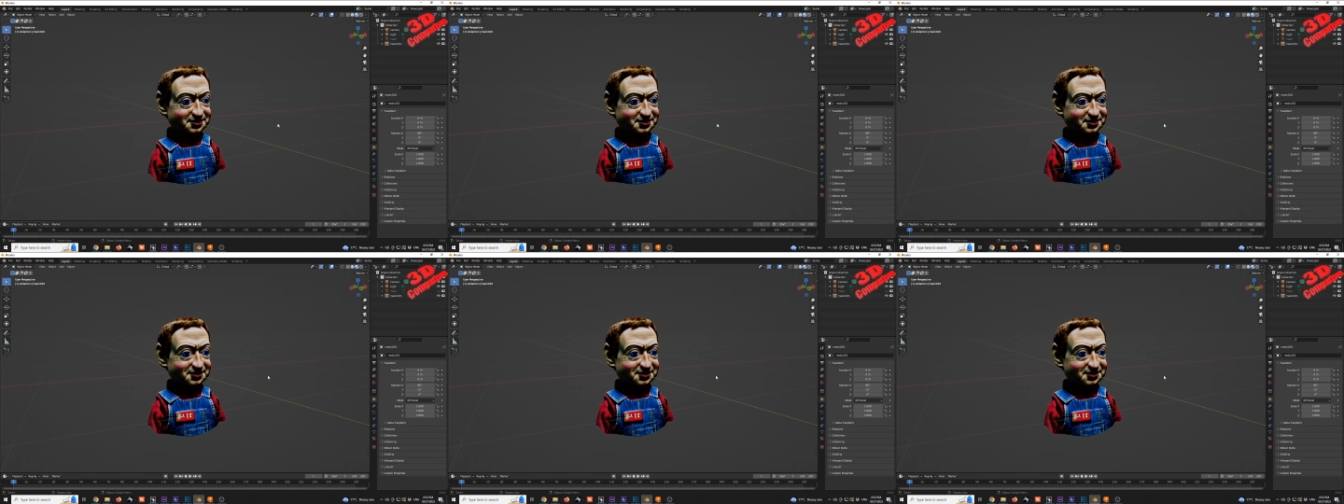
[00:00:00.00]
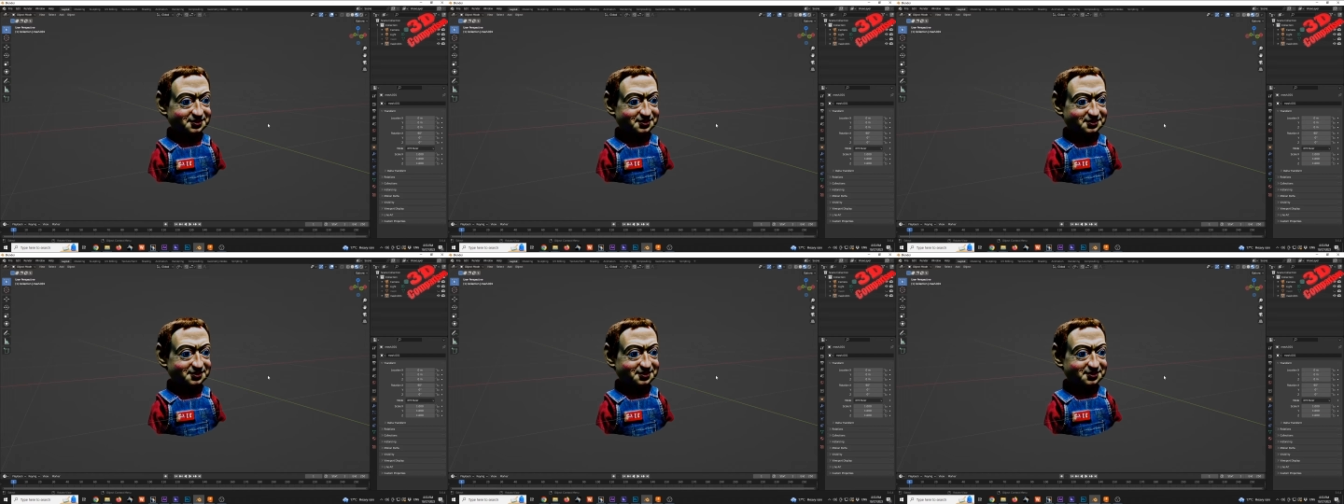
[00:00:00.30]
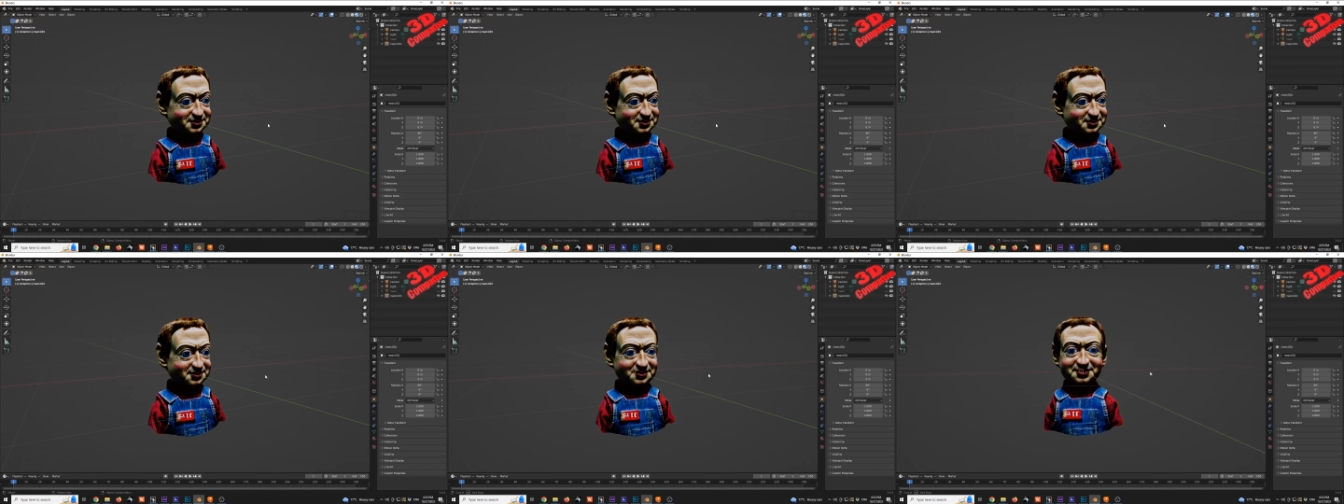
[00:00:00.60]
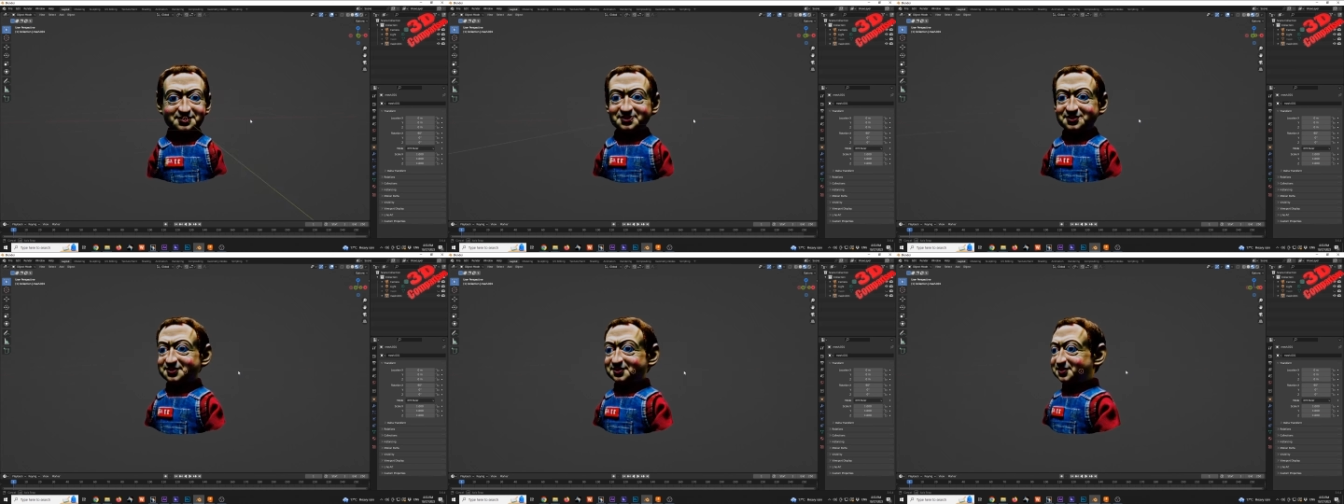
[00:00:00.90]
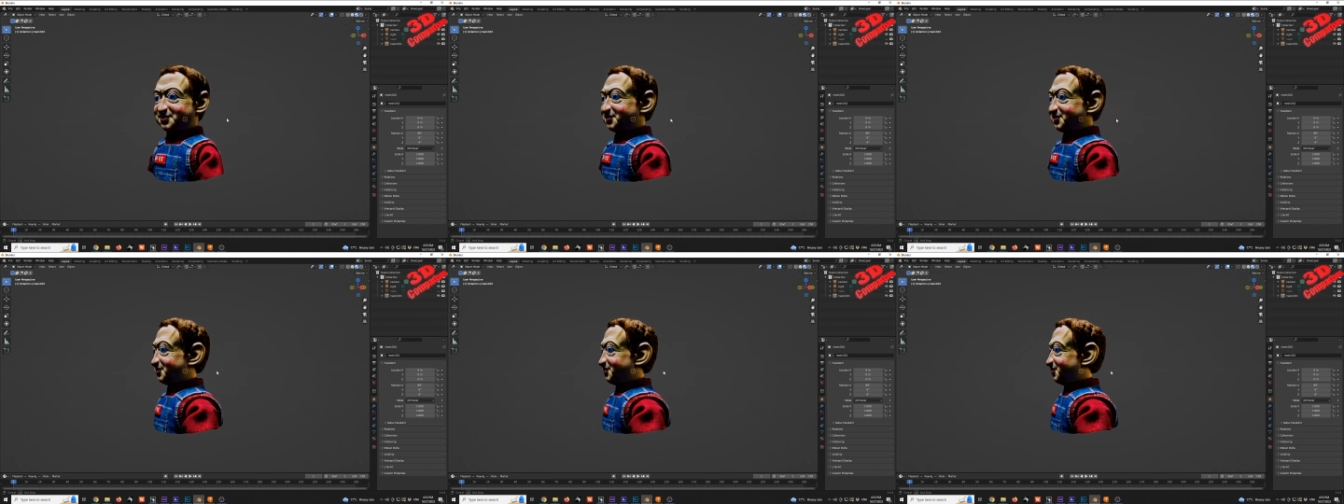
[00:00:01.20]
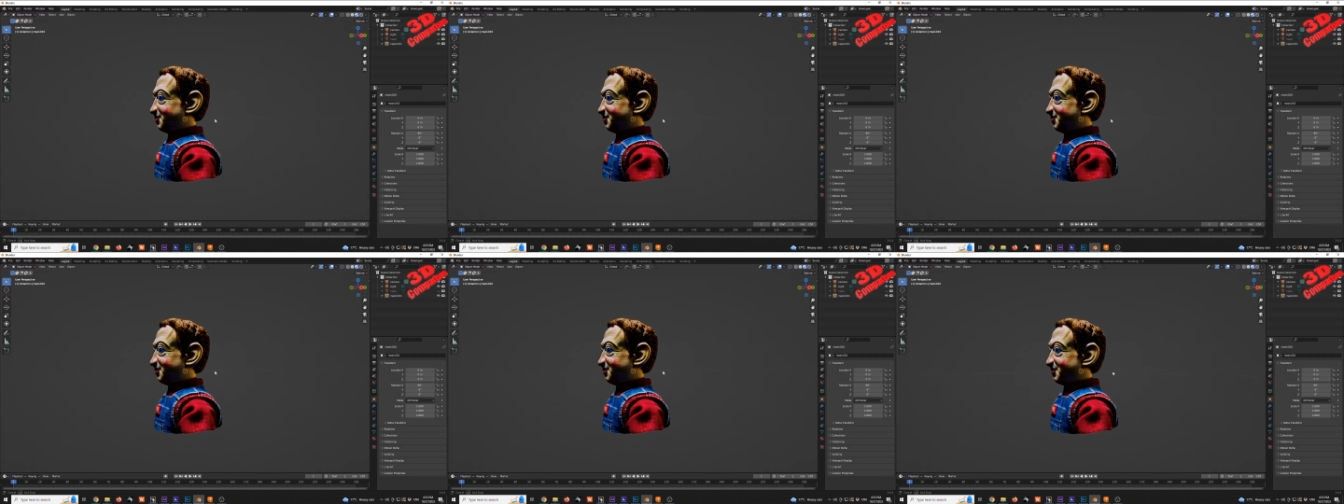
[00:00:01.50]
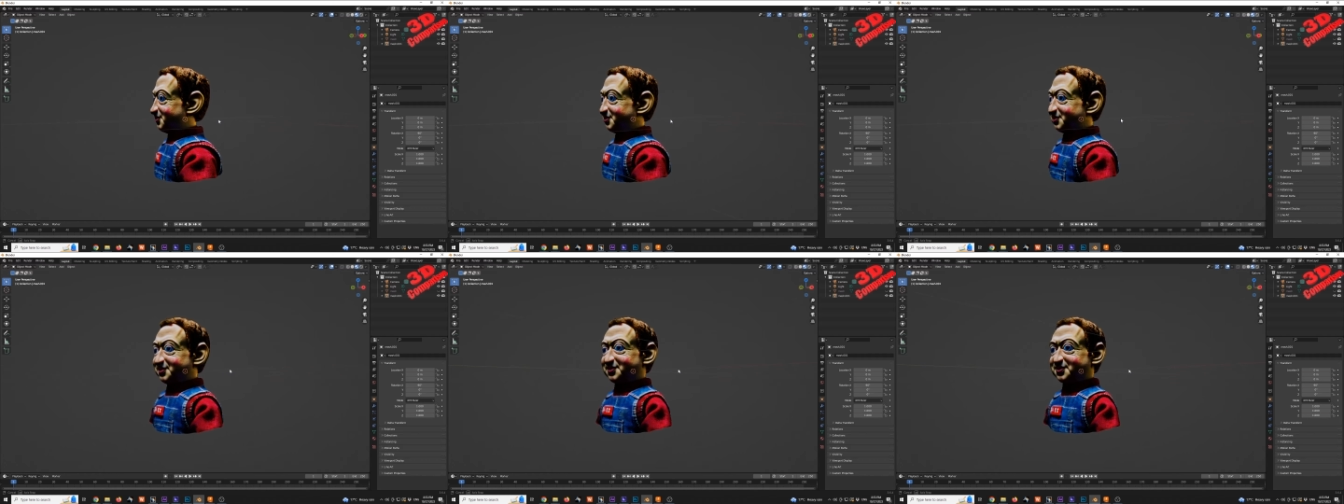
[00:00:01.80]
So keep that in mind when you are
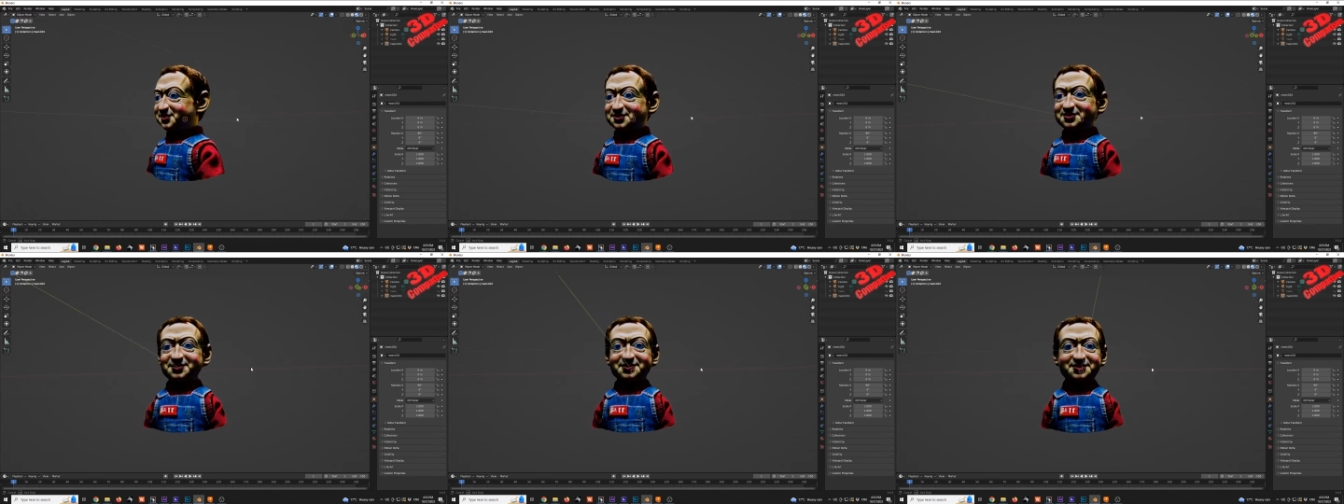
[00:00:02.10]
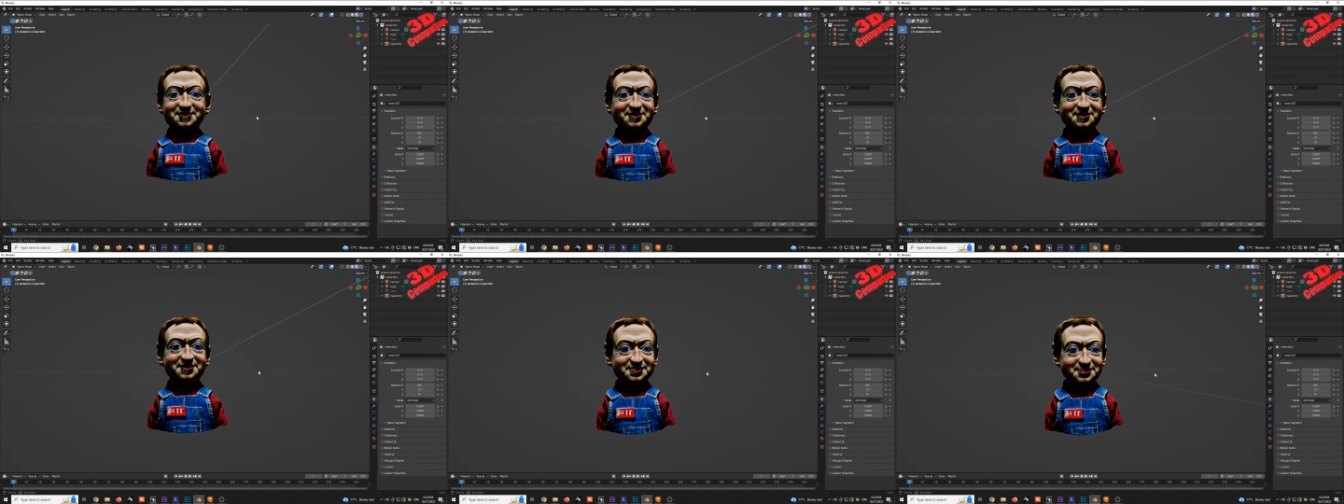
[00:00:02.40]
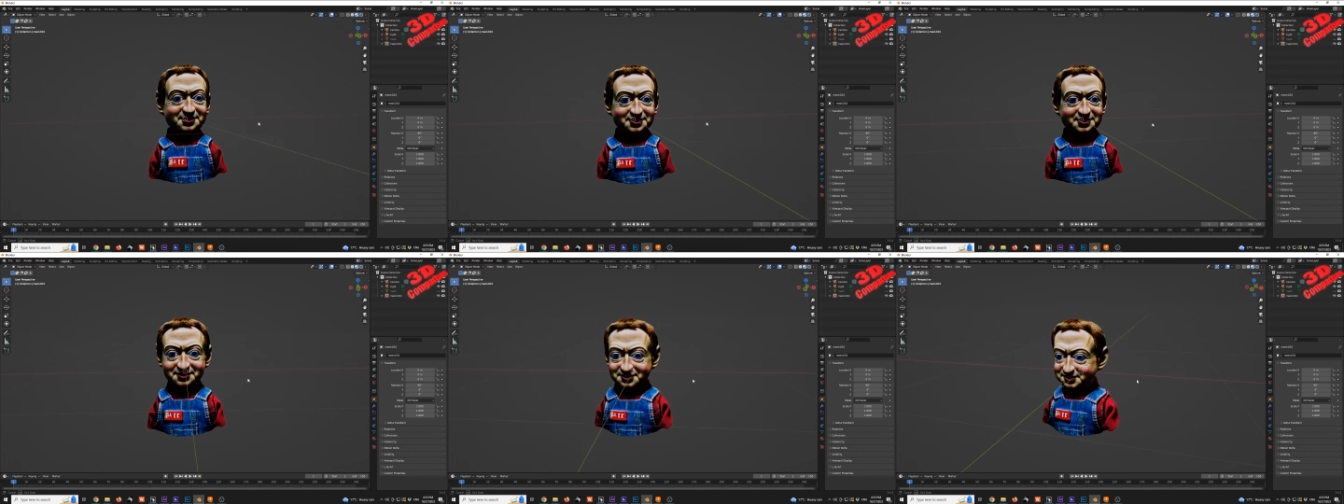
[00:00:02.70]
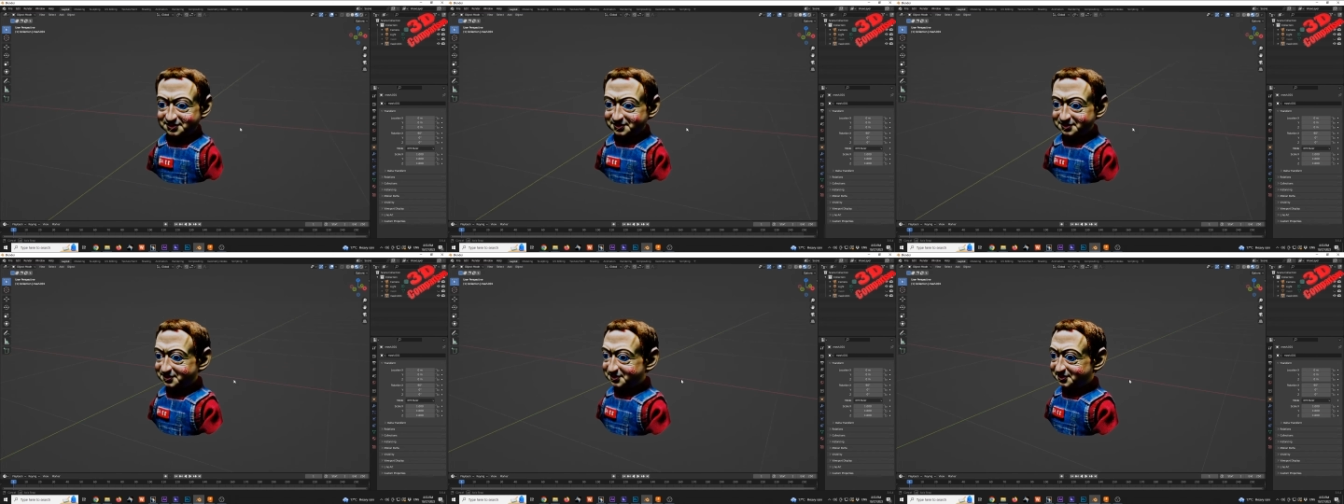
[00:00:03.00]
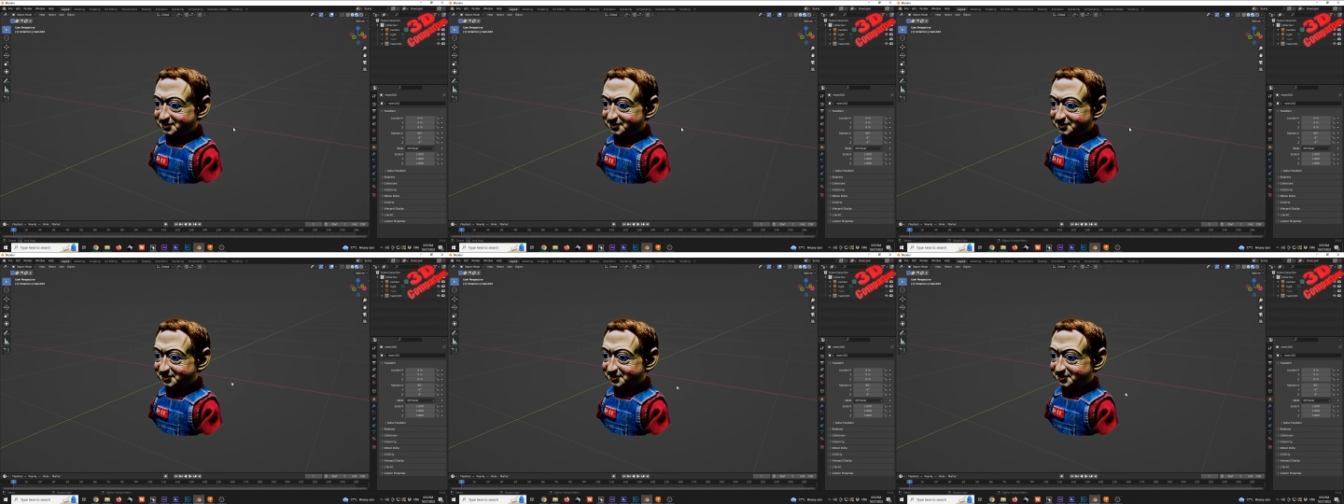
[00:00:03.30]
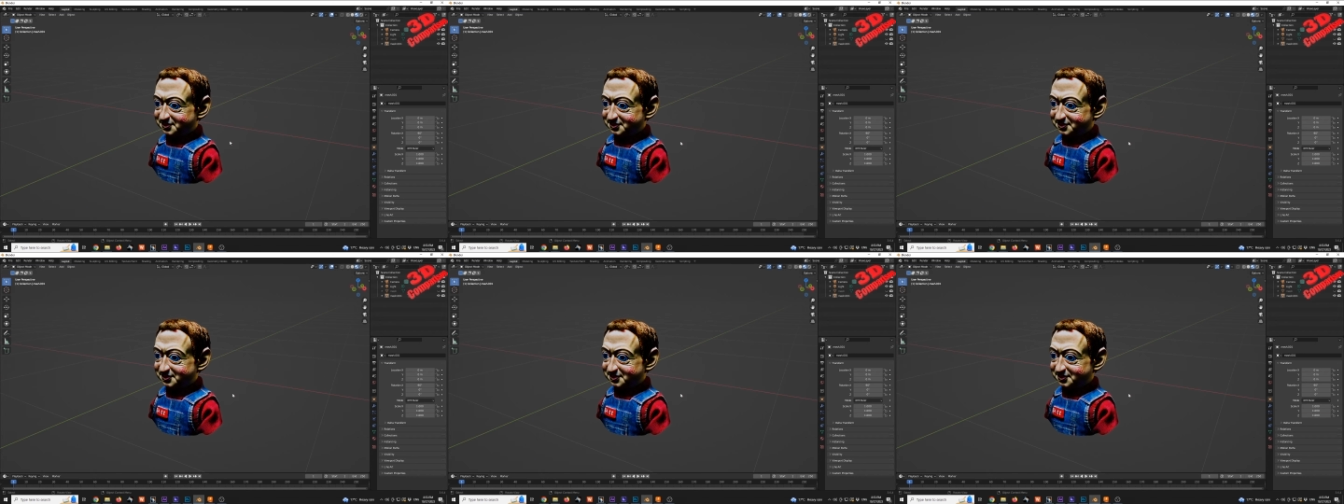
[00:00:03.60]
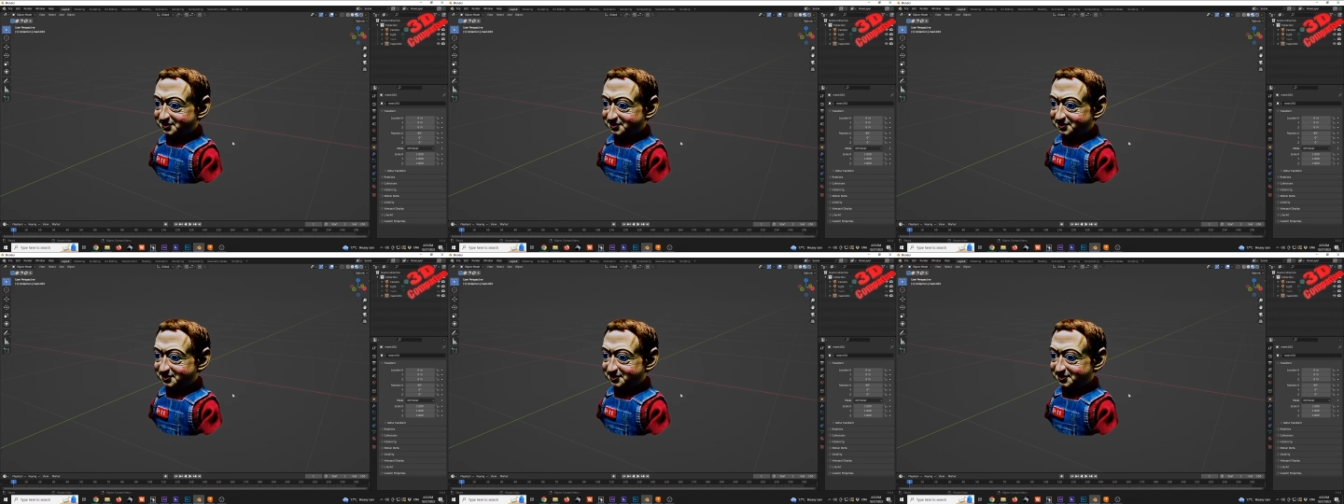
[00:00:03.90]
using Common Sense Machine.
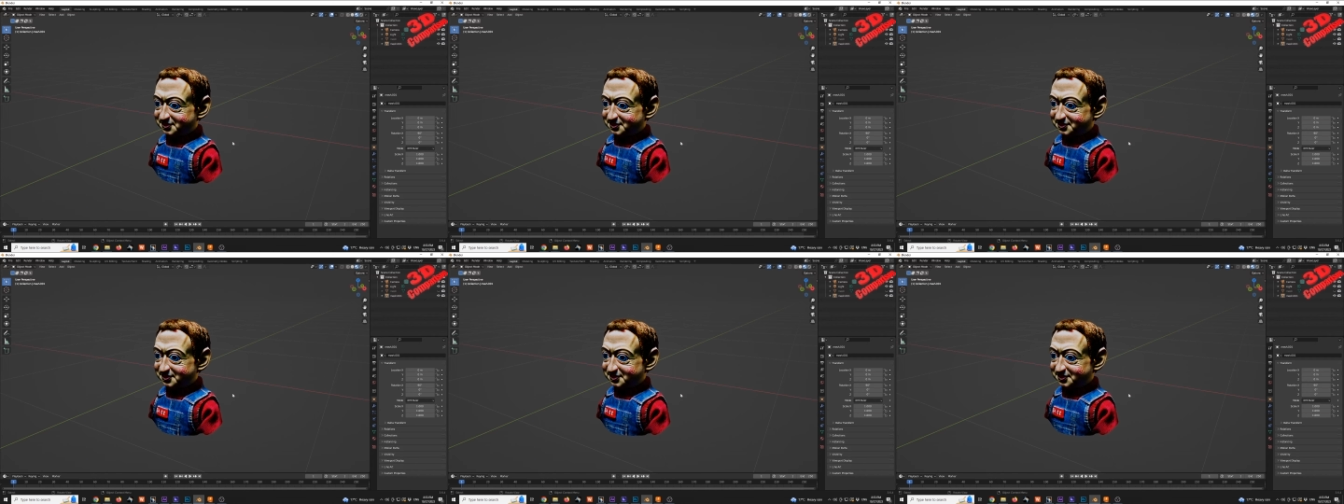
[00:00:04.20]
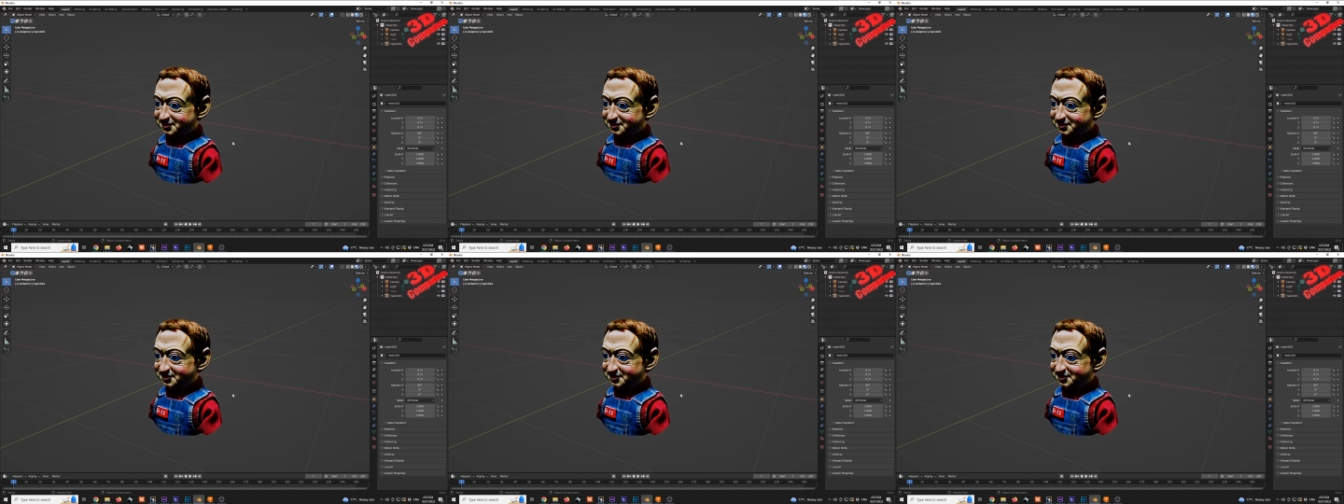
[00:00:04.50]
So I